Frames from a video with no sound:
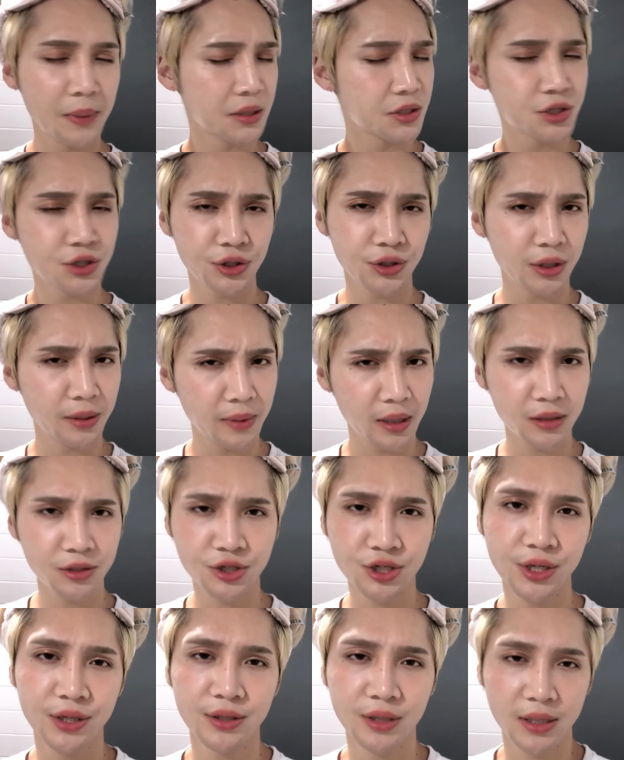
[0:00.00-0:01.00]
I'm not sure
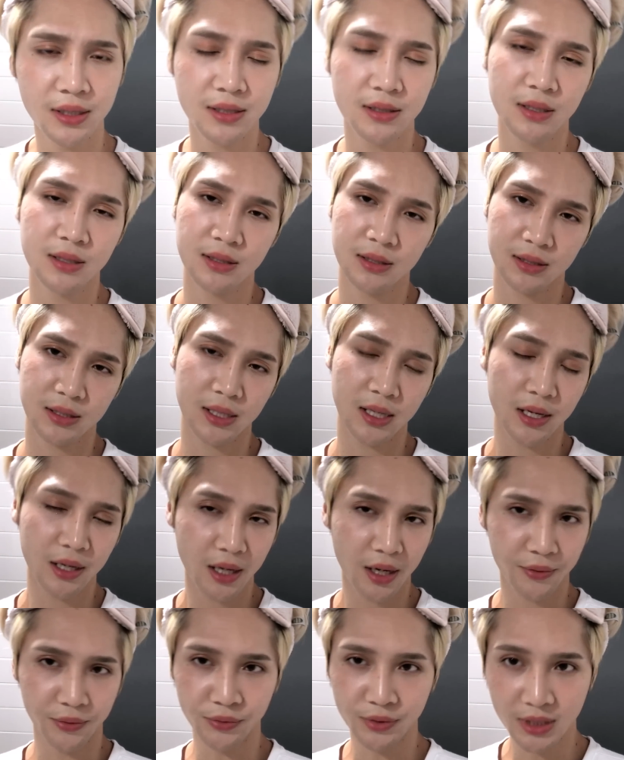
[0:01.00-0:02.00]
about Shane Dawson's
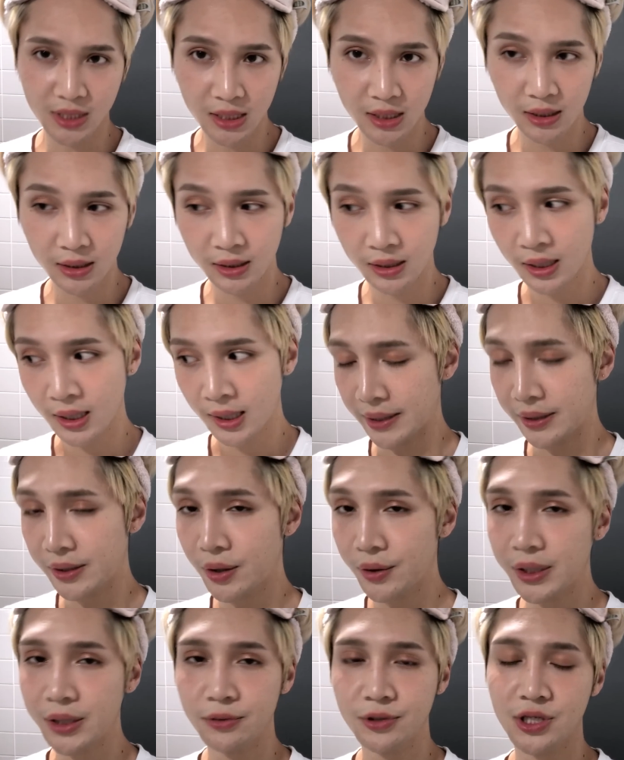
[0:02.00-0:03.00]
skincare routine, I
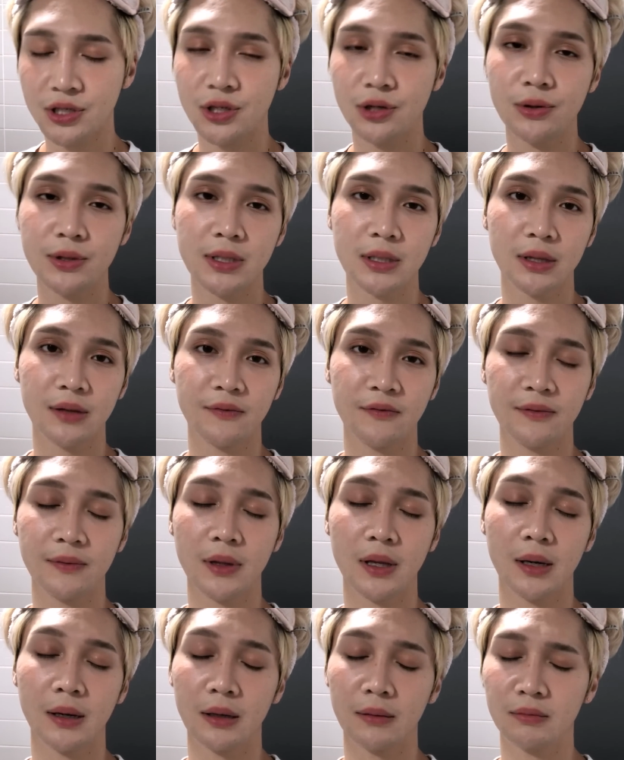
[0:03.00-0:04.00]
know he was just using the,
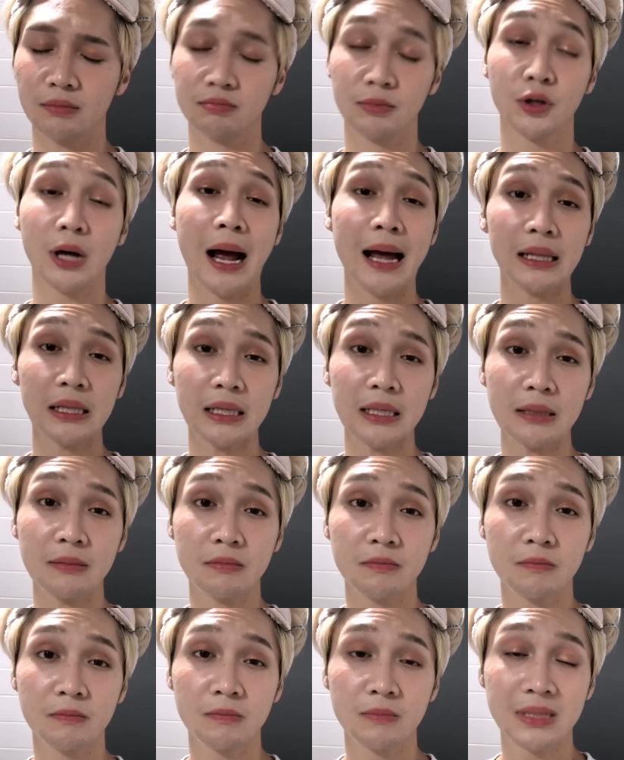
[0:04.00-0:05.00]
the
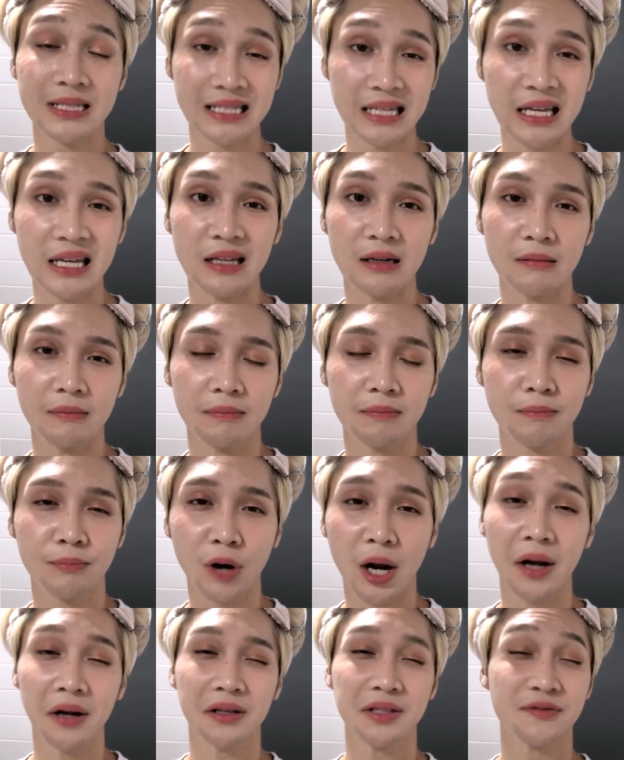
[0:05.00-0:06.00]
Kylie skin
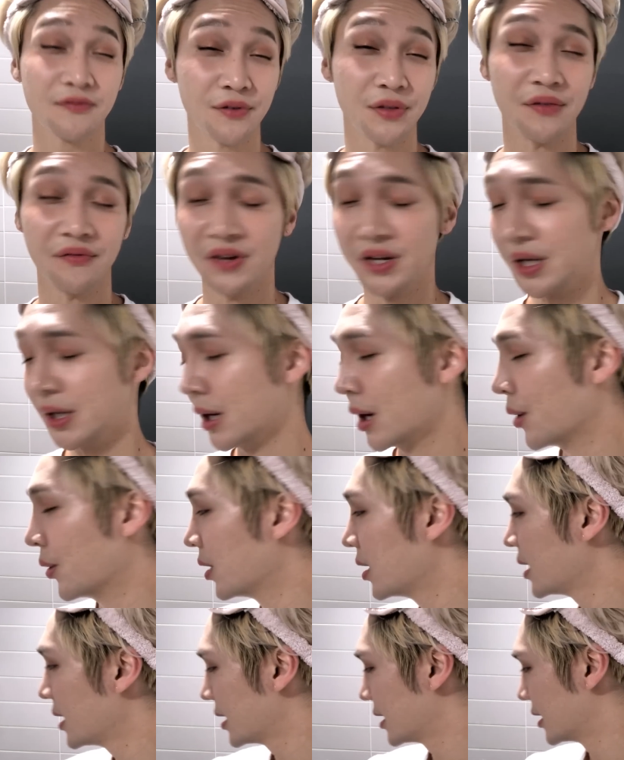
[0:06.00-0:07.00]
products for the video.